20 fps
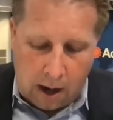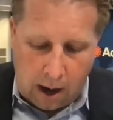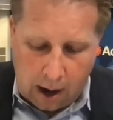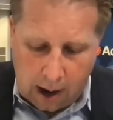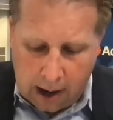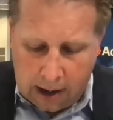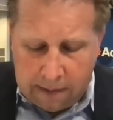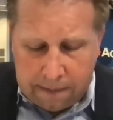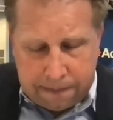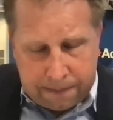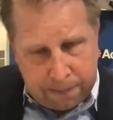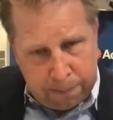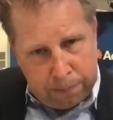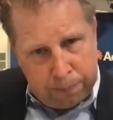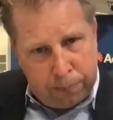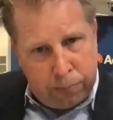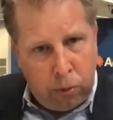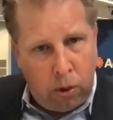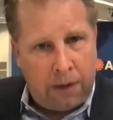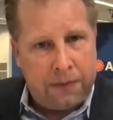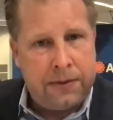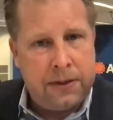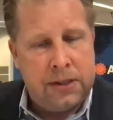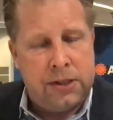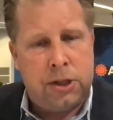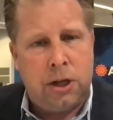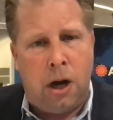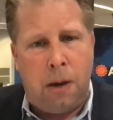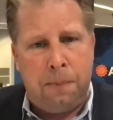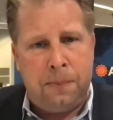I've brought
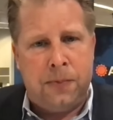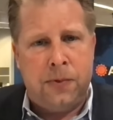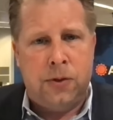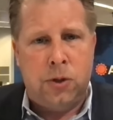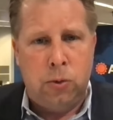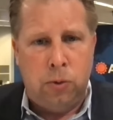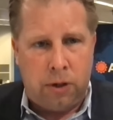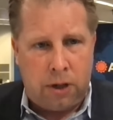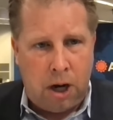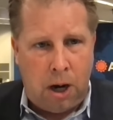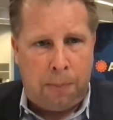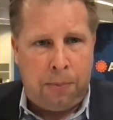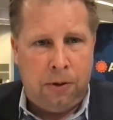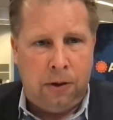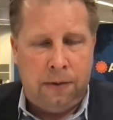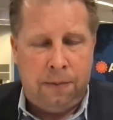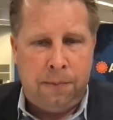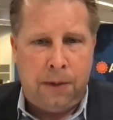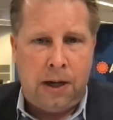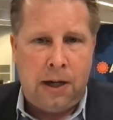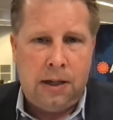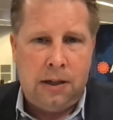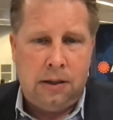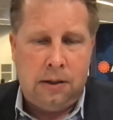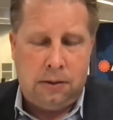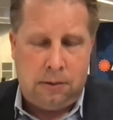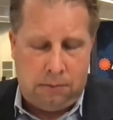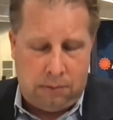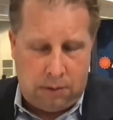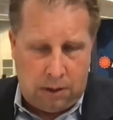this up to a couple of
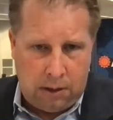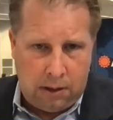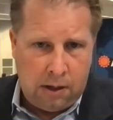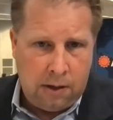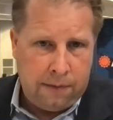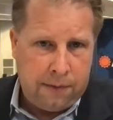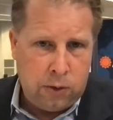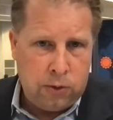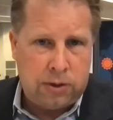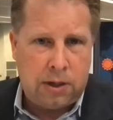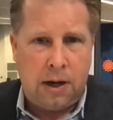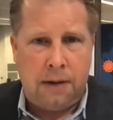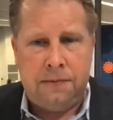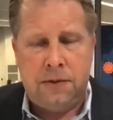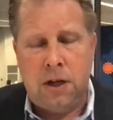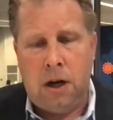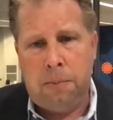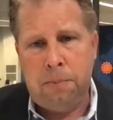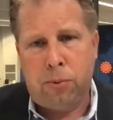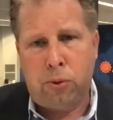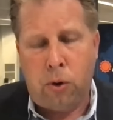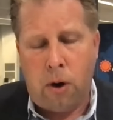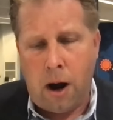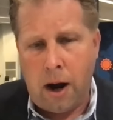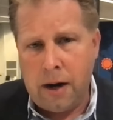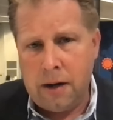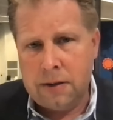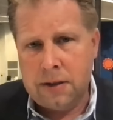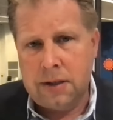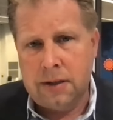my interviews that I've done
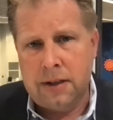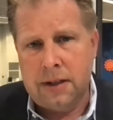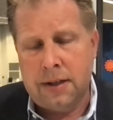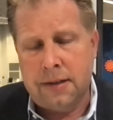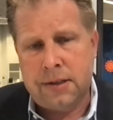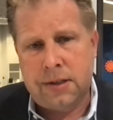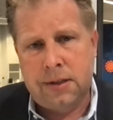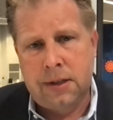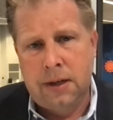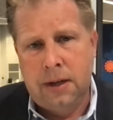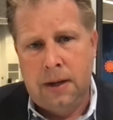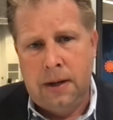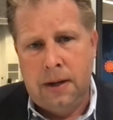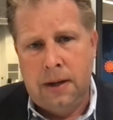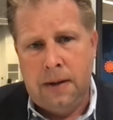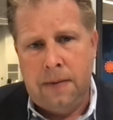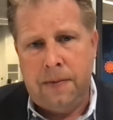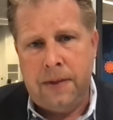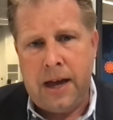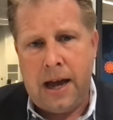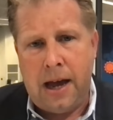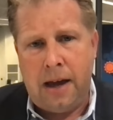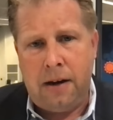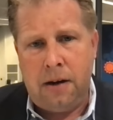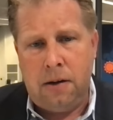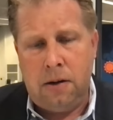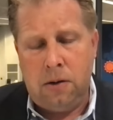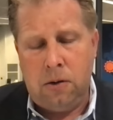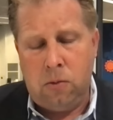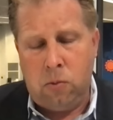prior to this
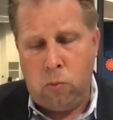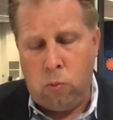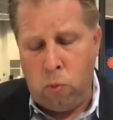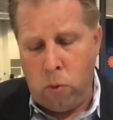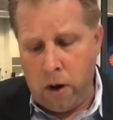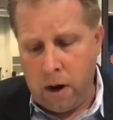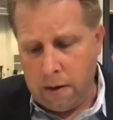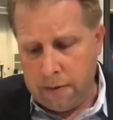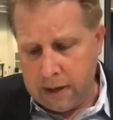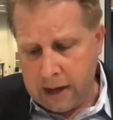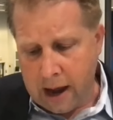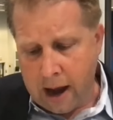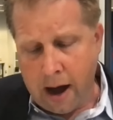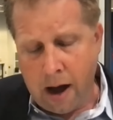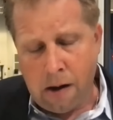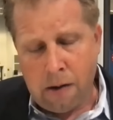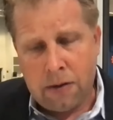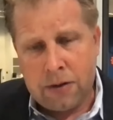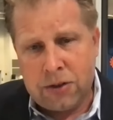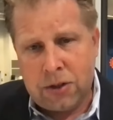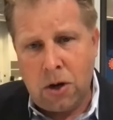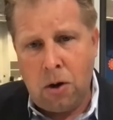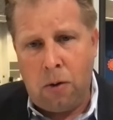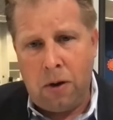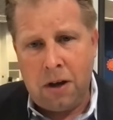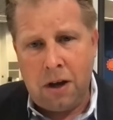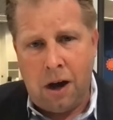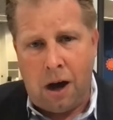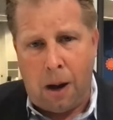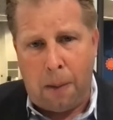that where the air is
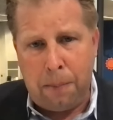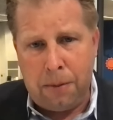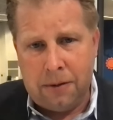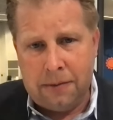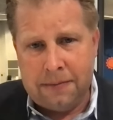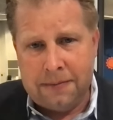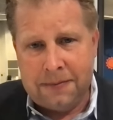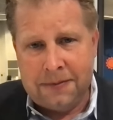going up,